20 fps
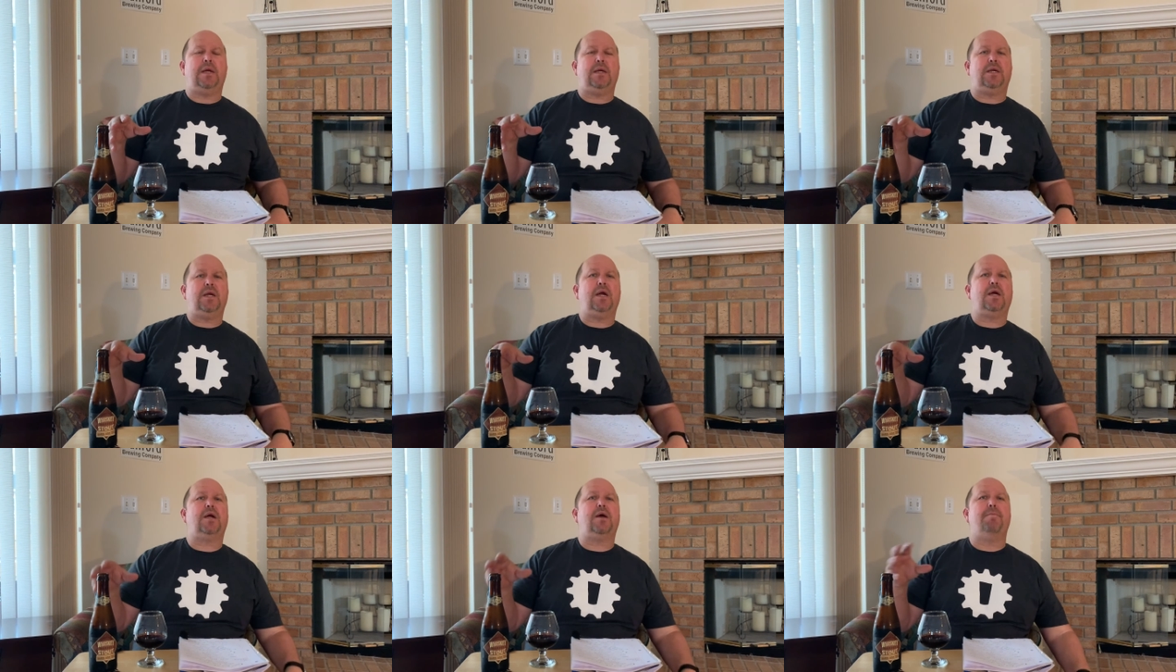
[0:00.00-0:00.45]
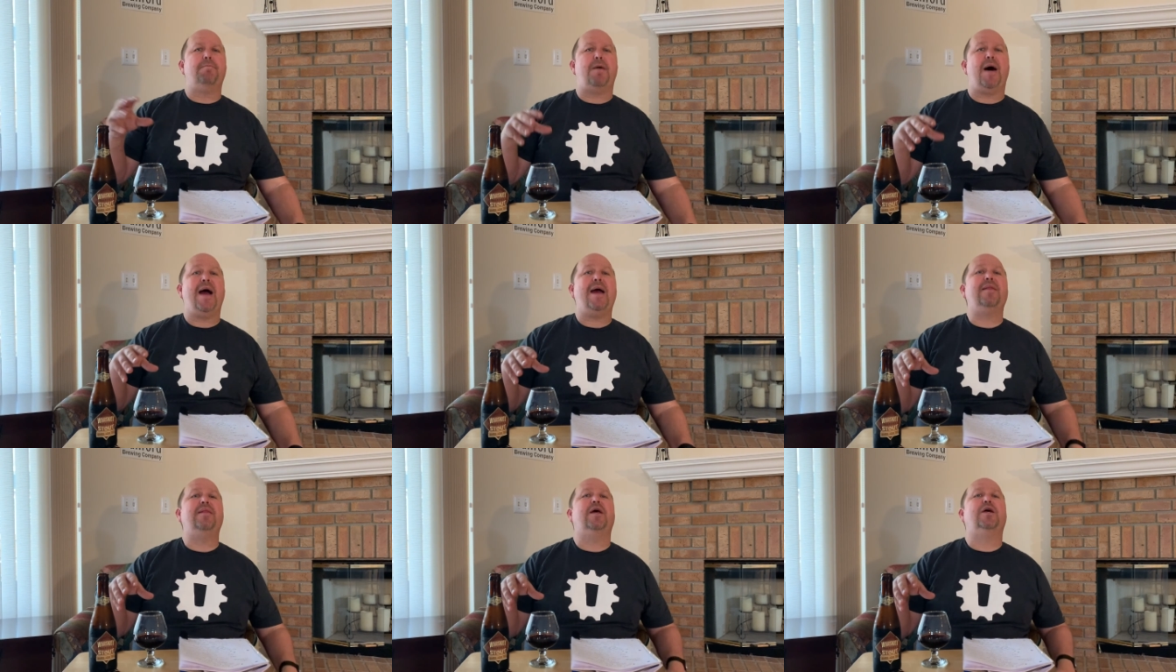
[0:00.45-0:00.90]
did
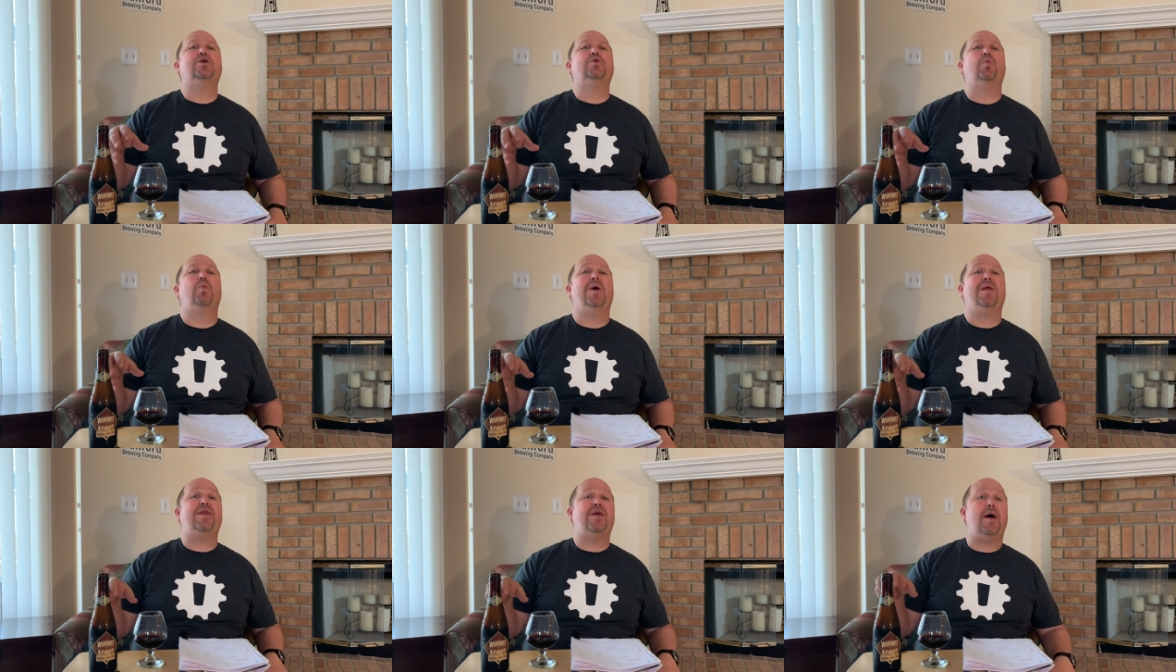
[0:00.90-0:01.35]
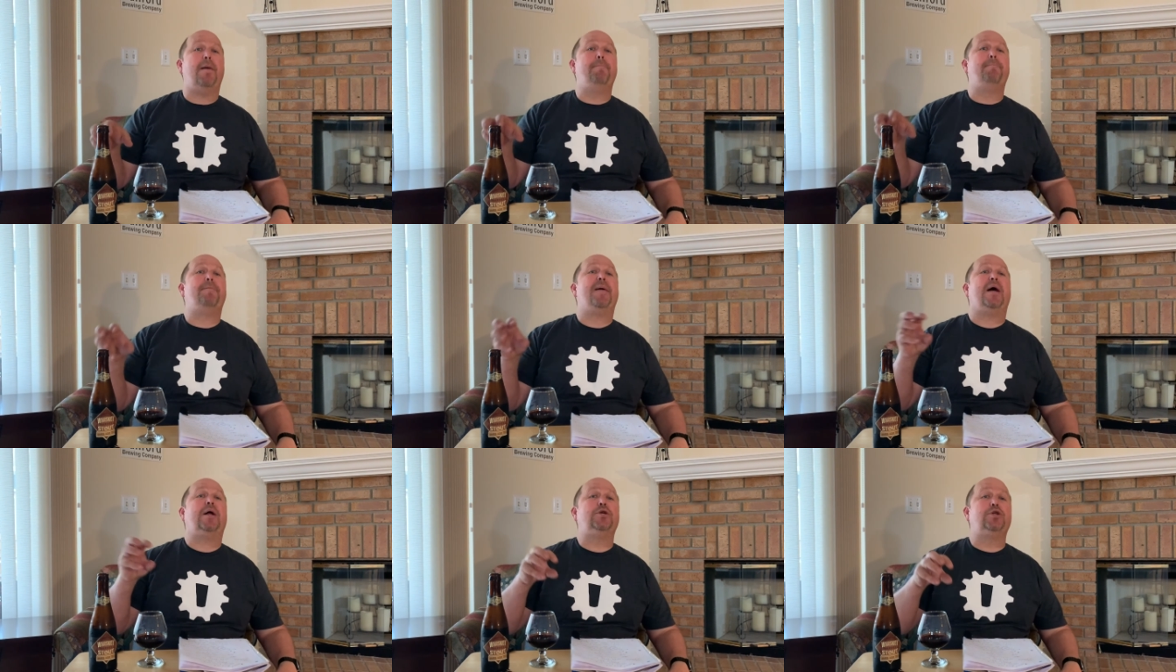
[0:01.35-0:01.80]
combine this with a
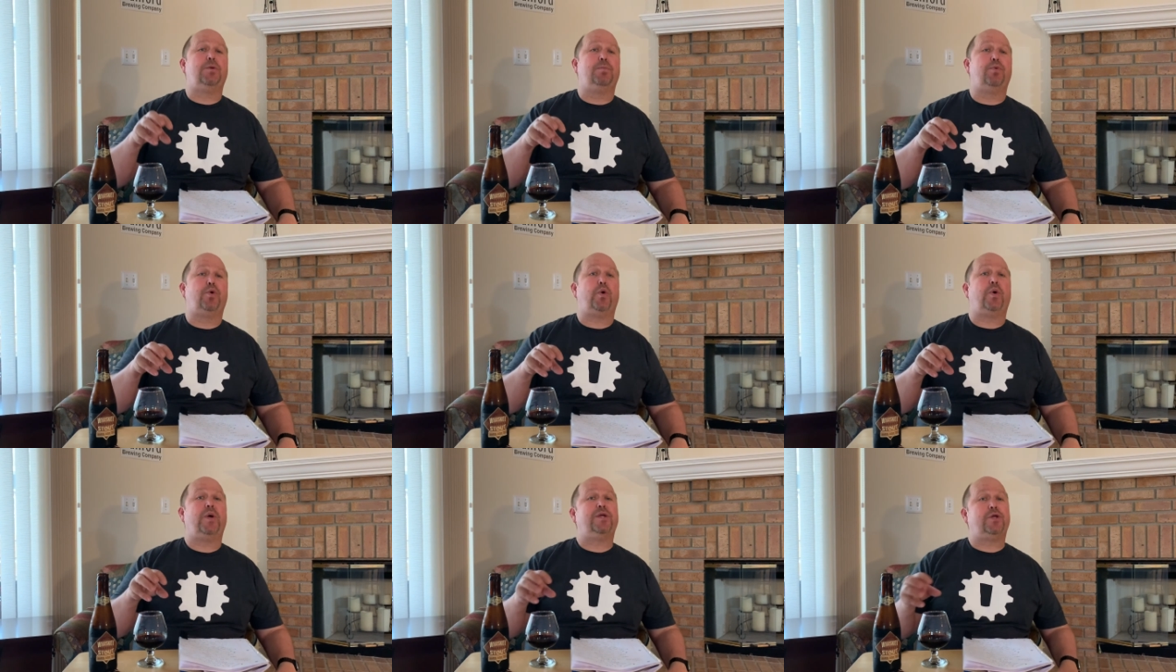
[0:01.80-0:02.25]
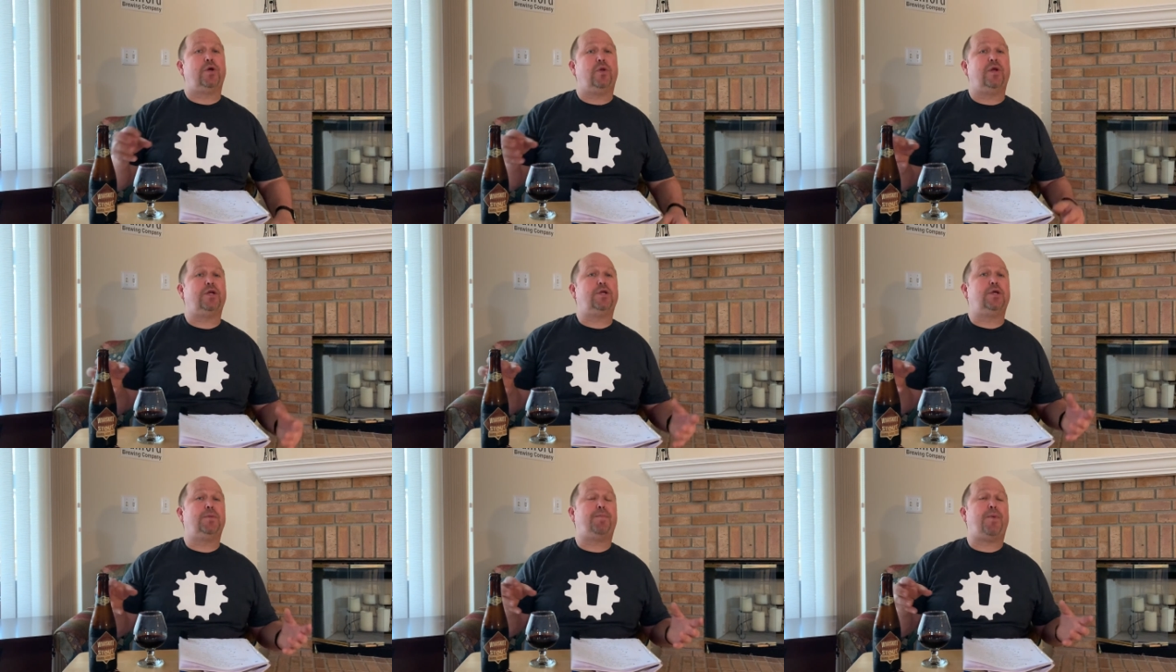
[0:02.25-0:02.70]
Belgian brewery, so
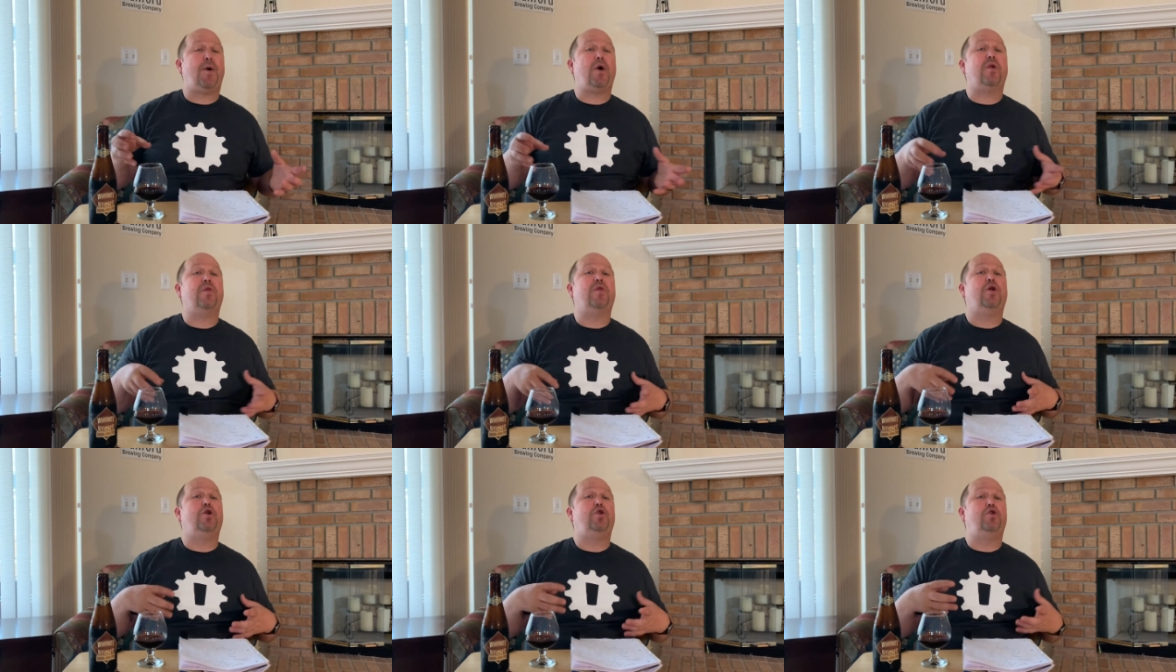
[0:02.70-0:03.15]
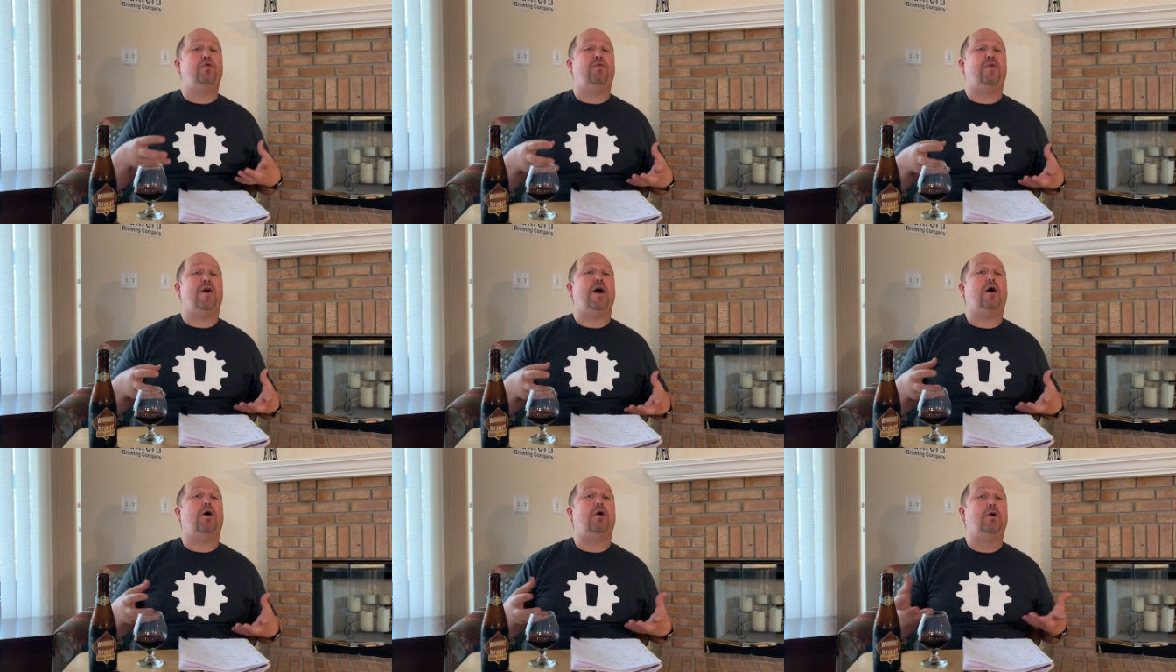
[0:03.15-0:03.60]
this is part of the
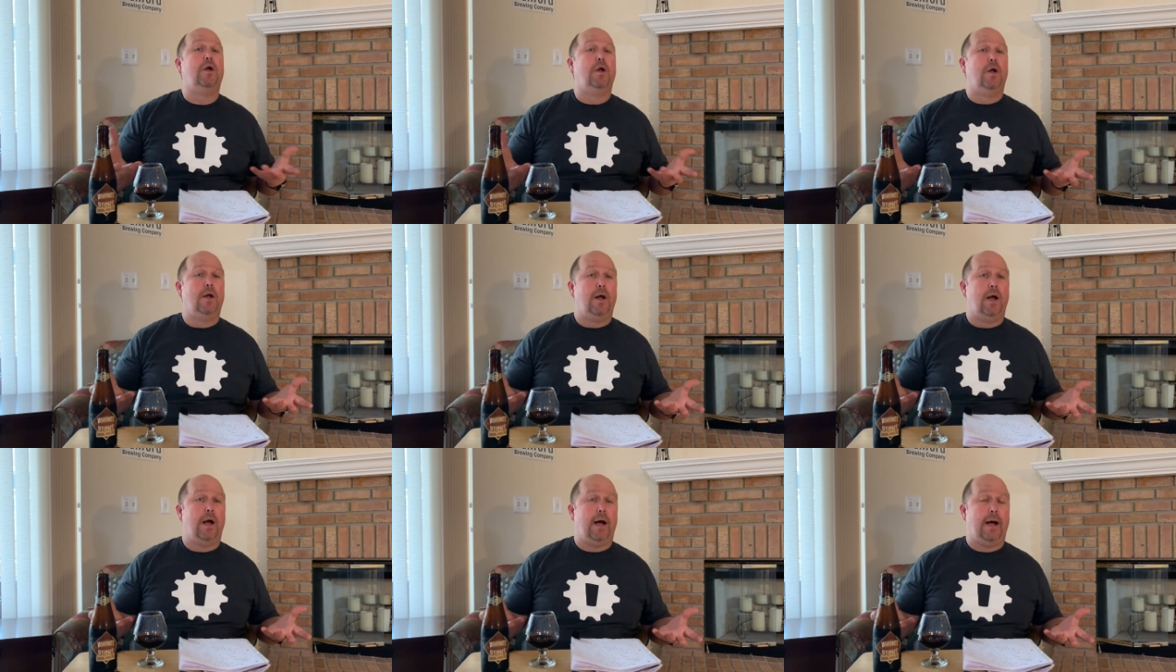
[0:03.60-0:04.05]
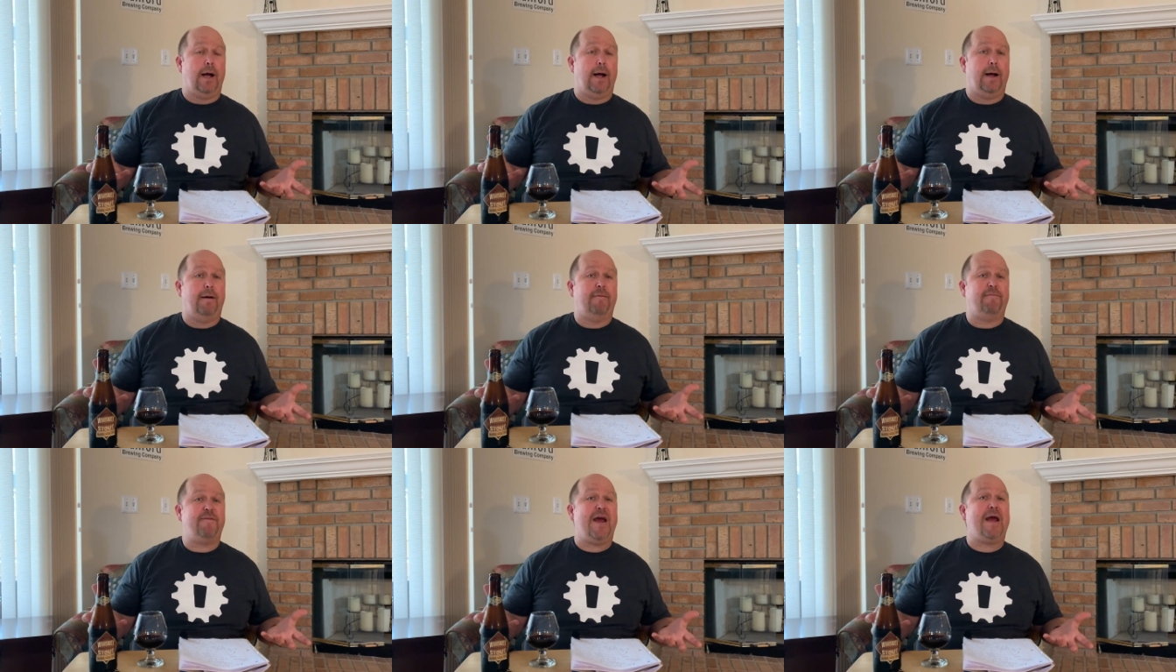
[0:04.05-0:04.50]
Duvel
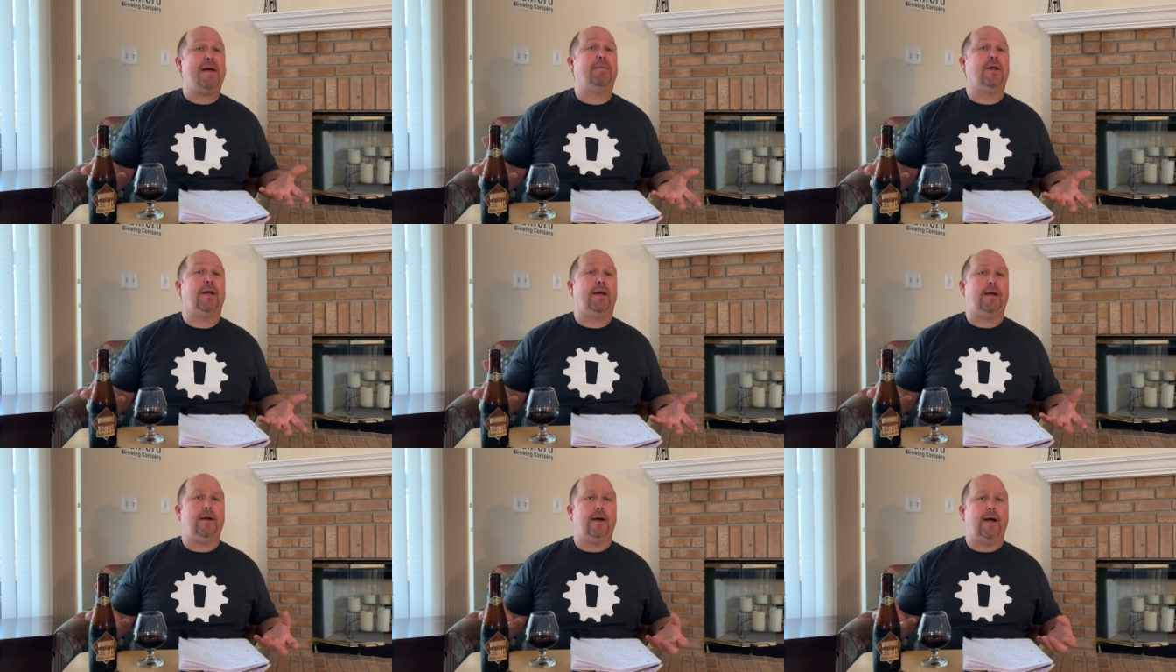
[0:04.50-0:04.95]
uh, family.